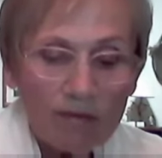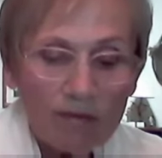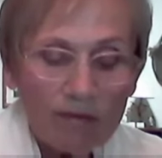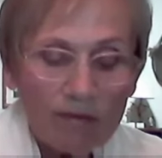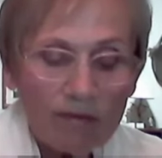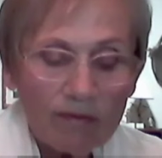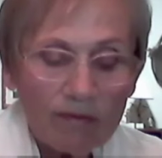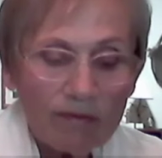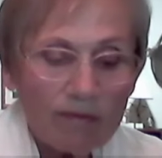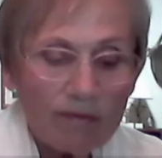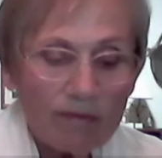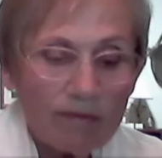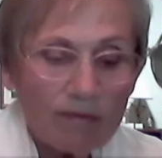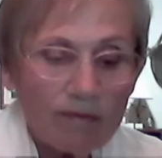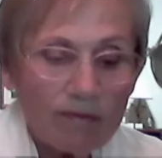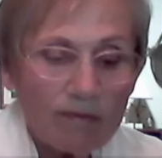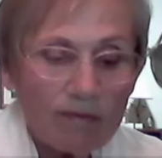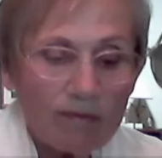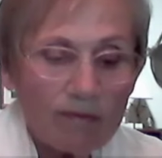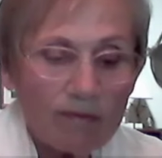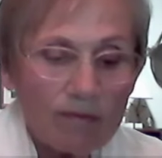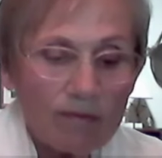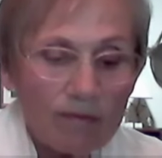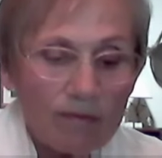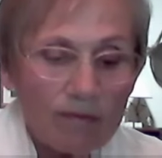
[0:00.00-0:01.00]

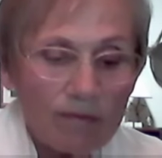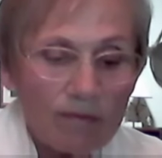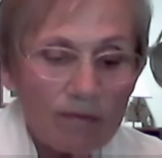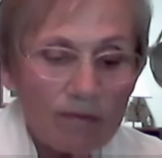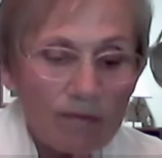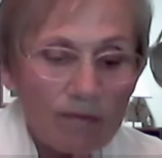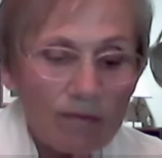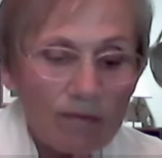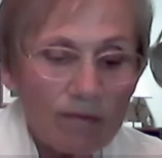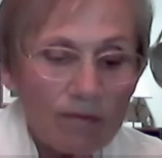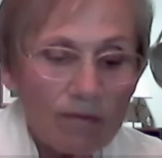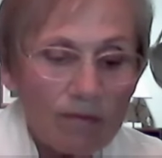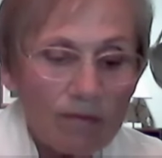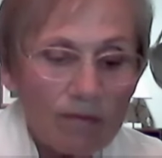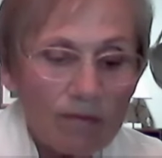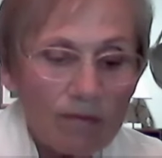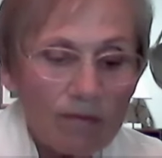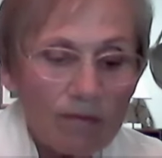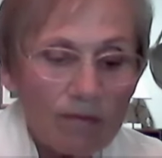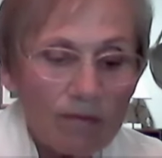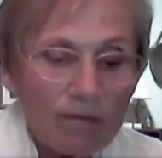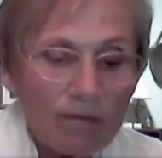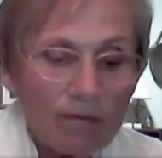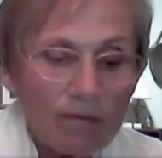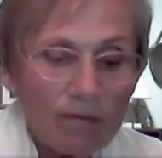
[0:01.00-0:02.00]

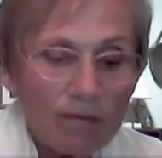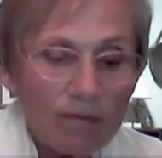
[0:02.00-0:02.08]
[no speech]